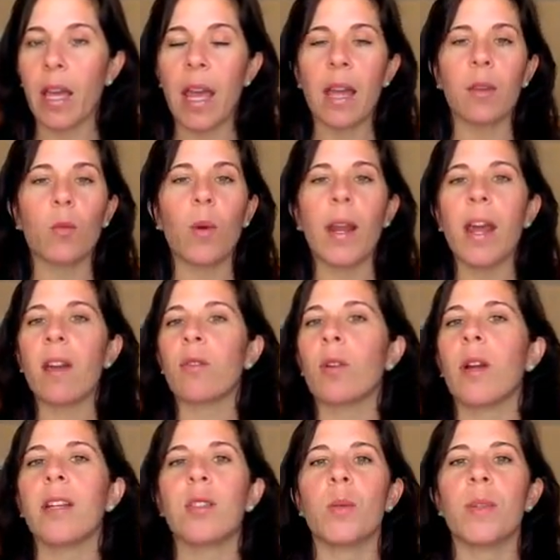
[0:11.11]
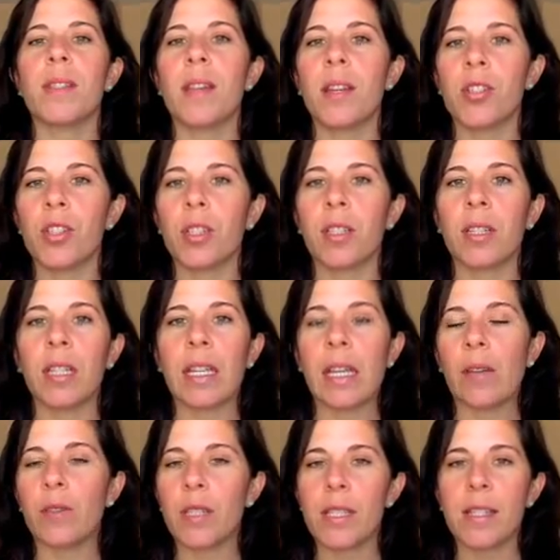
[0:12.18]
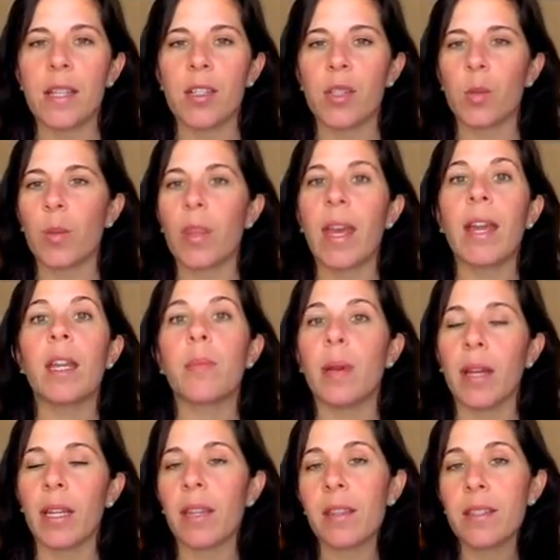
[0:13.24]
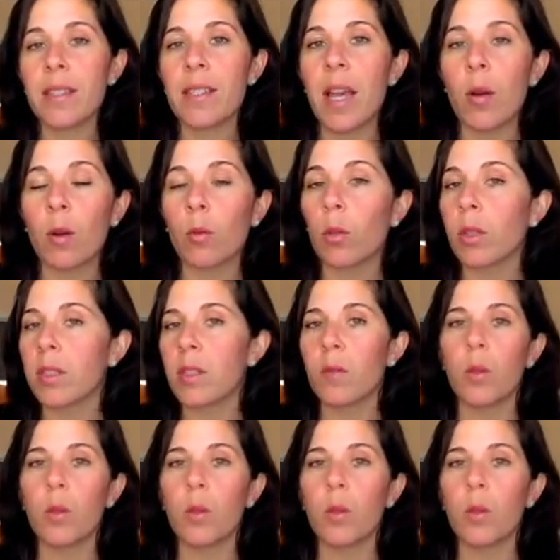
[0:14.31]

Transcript: And whenever I do a session, an EFT session with anybody, this is how it works.